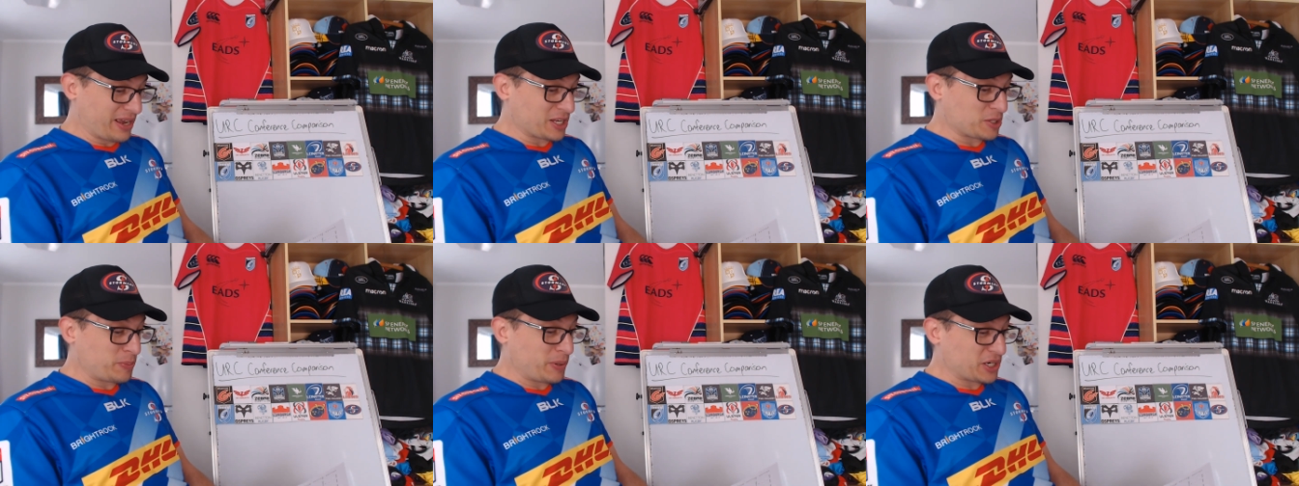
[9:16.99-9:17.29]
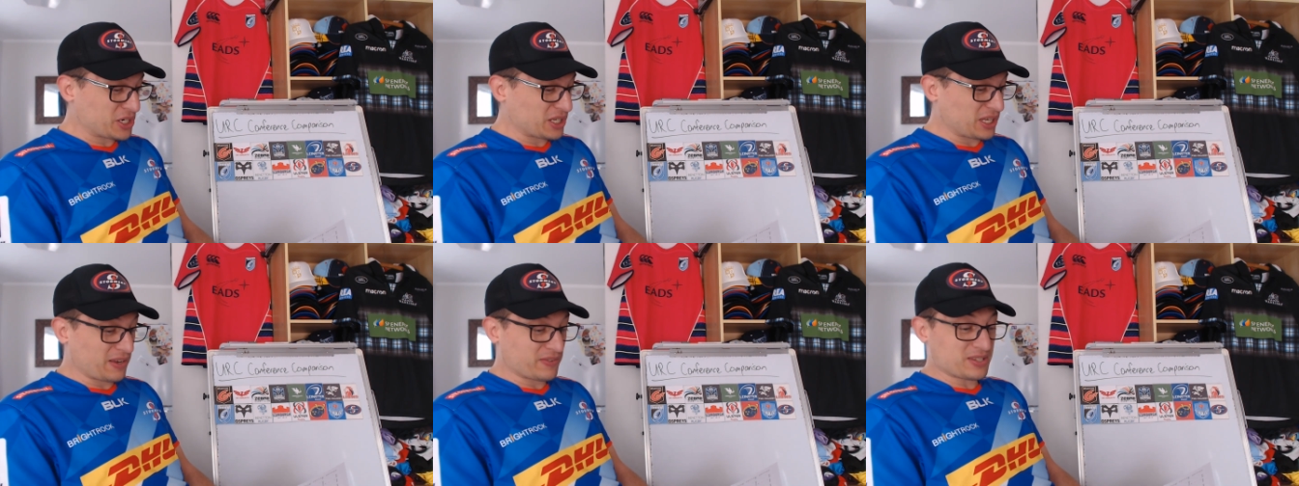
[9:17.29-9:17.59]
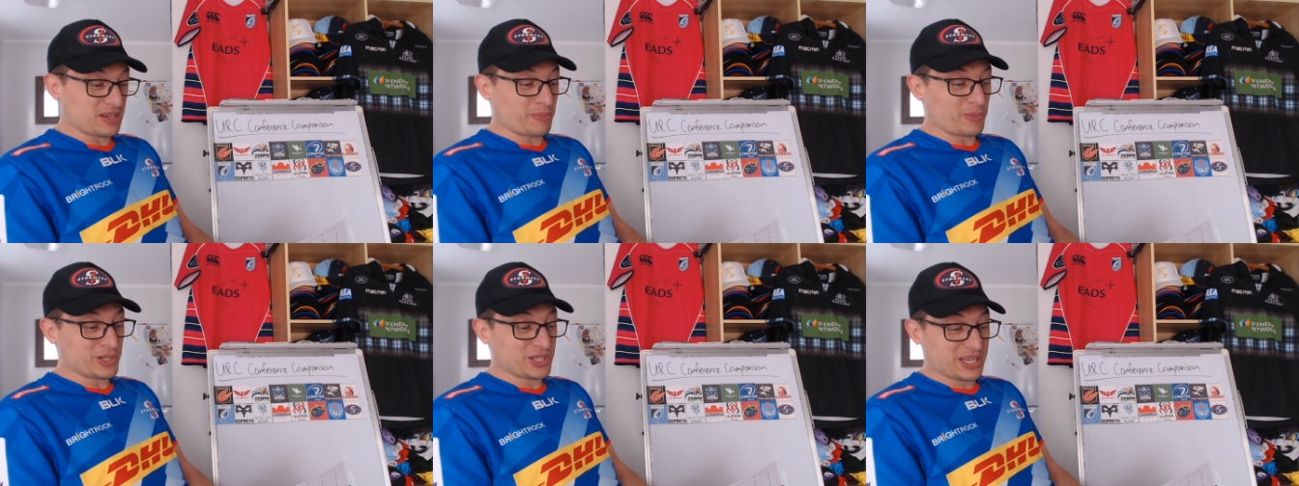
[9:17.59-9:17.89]
especially if
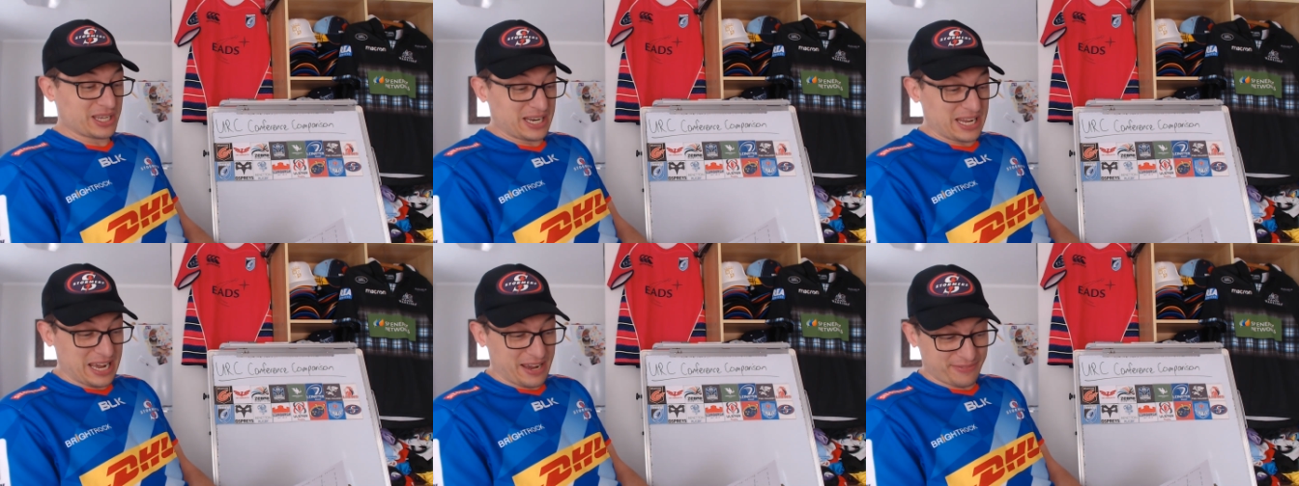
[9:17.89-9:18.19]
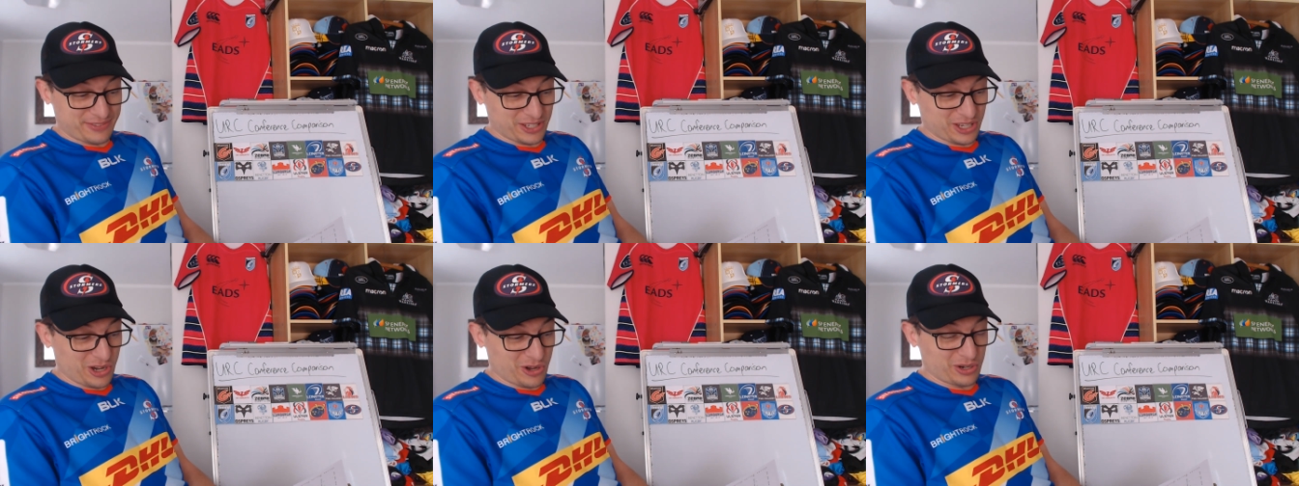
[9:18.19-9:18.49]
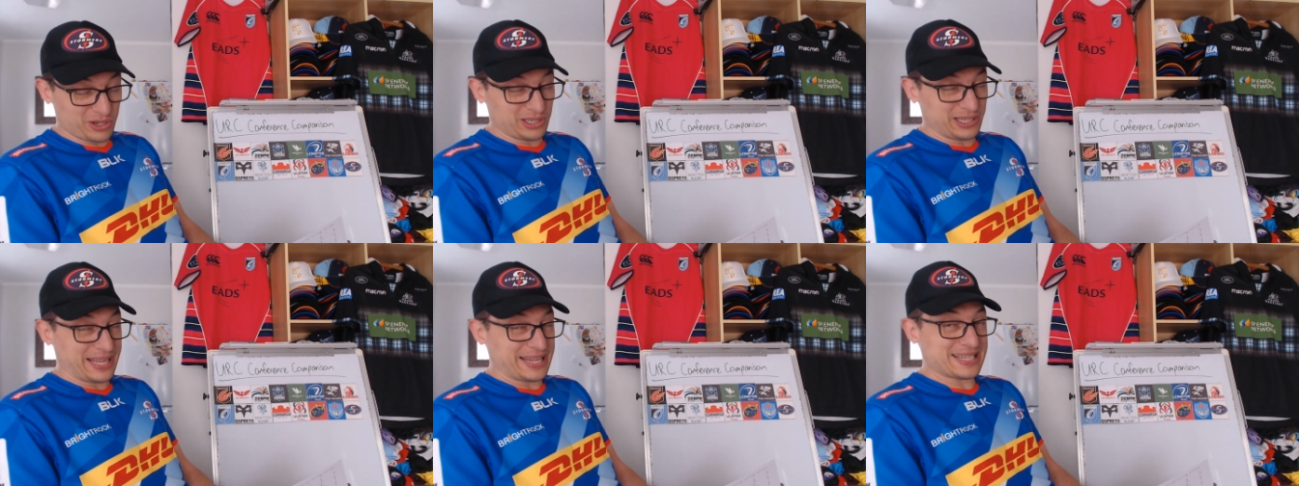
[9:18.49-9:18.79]
someone's going to have to go
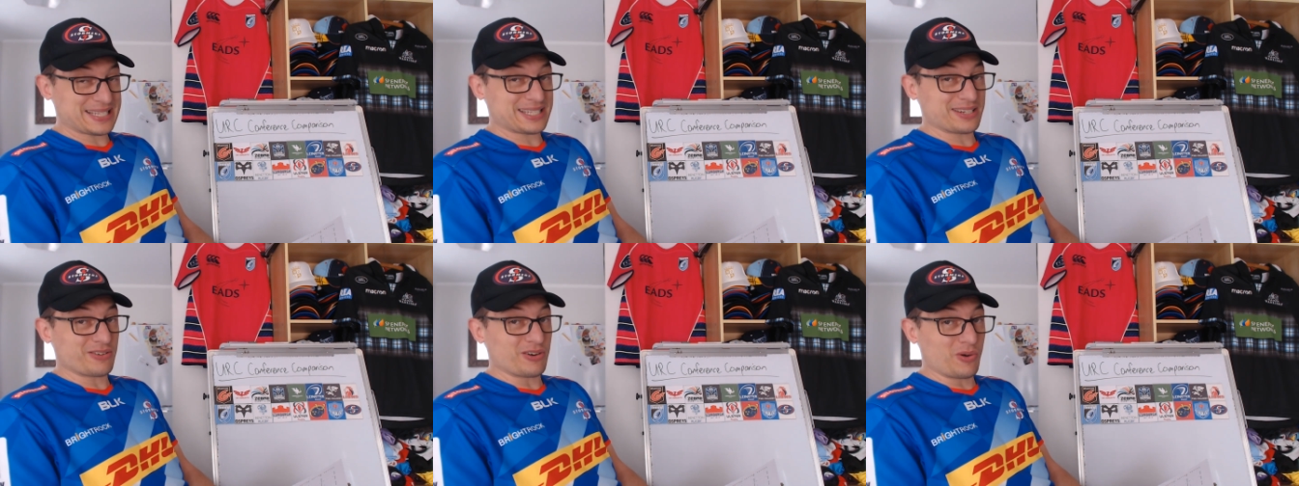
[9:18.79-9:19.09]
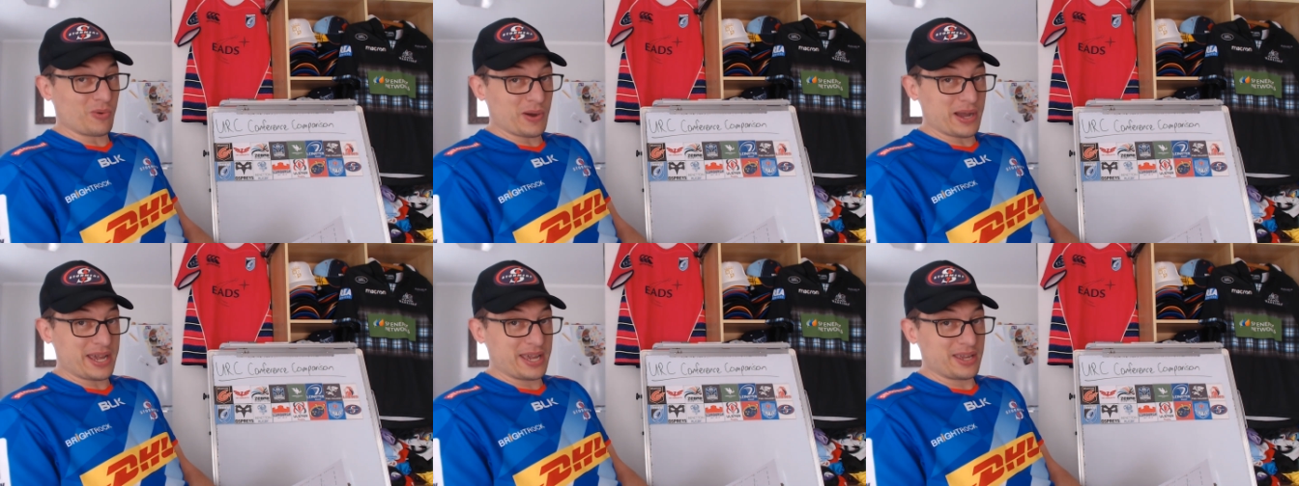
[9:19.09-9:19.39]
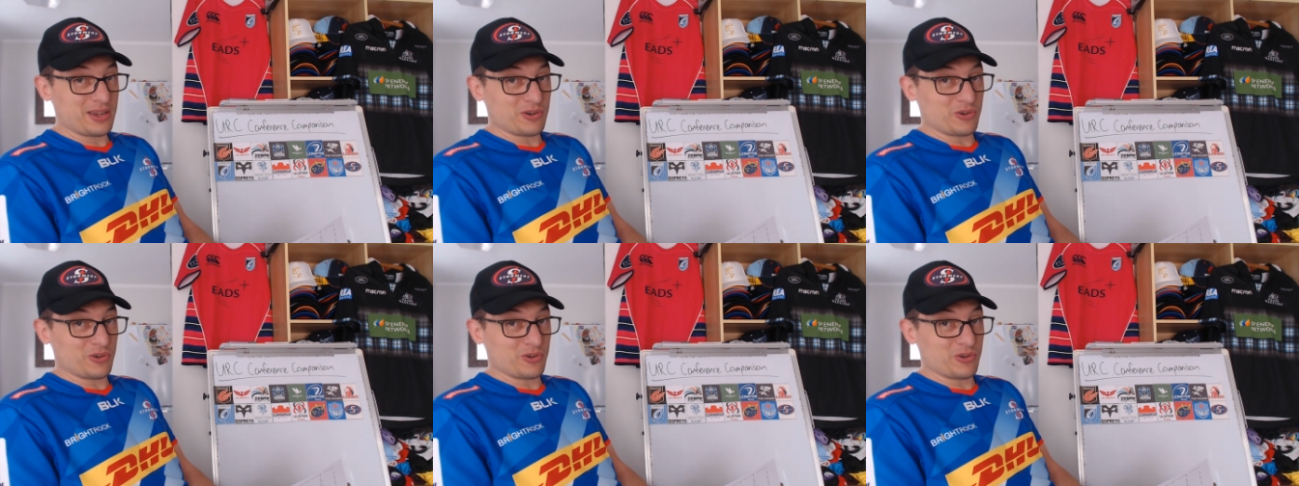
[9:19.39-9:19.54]
to Leinster away